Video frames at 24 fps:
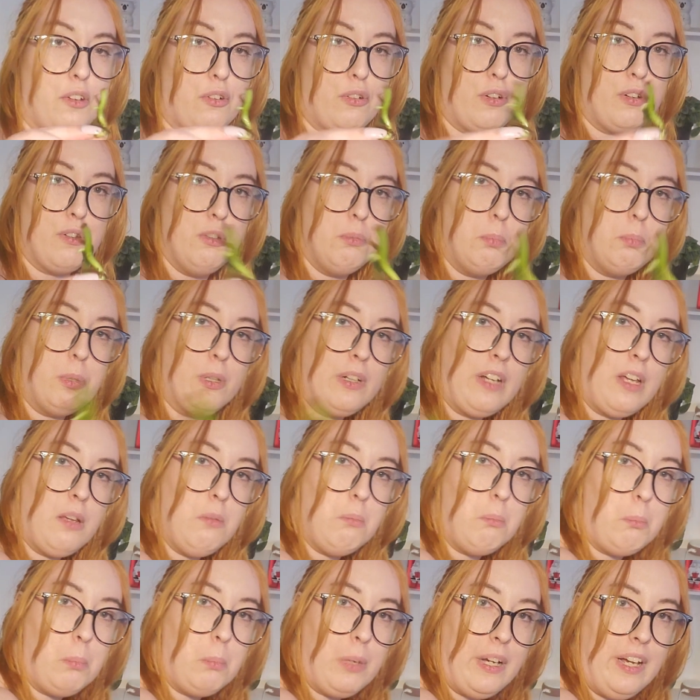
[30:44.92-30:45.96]
a growth
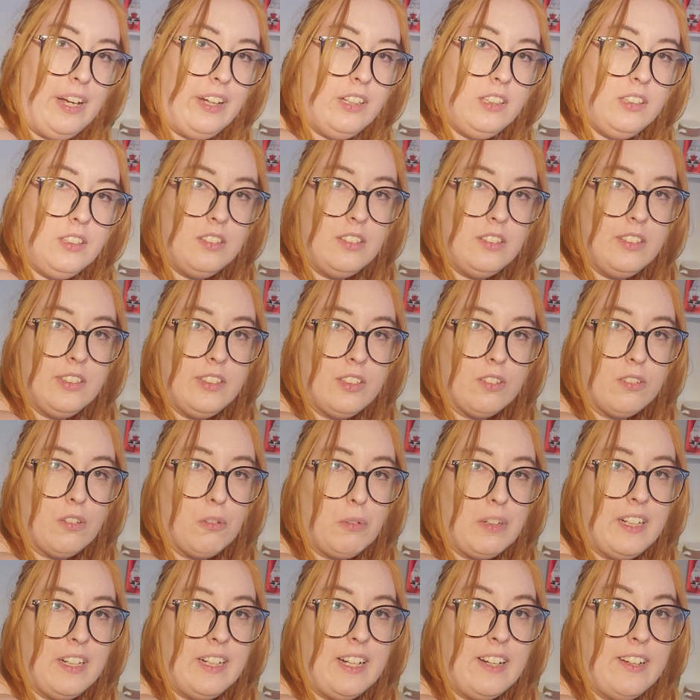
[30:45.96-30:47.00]
point, but don't know
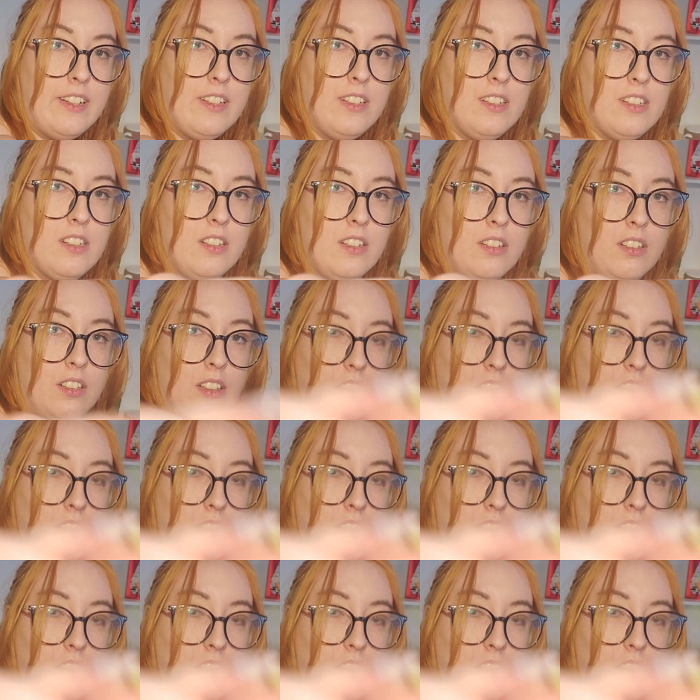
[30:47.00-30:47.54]
what it is.